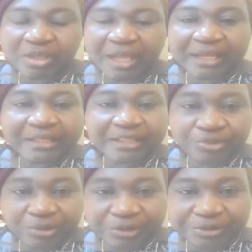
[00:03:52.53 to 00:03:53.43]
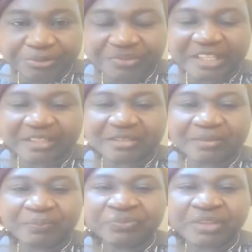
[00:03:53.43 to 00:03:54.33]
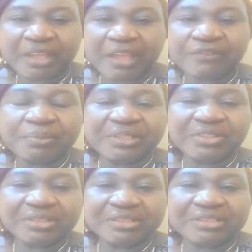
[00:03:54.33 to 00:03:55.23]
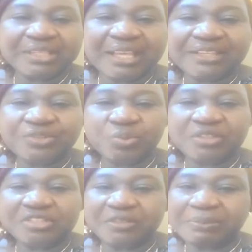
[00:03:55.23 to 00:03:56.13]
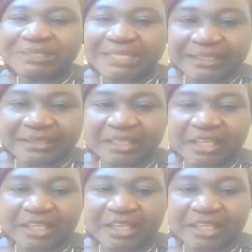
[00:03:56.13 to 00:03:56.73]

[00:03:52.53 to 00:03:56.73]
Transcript: I can assure you that everybody understands what's the plan,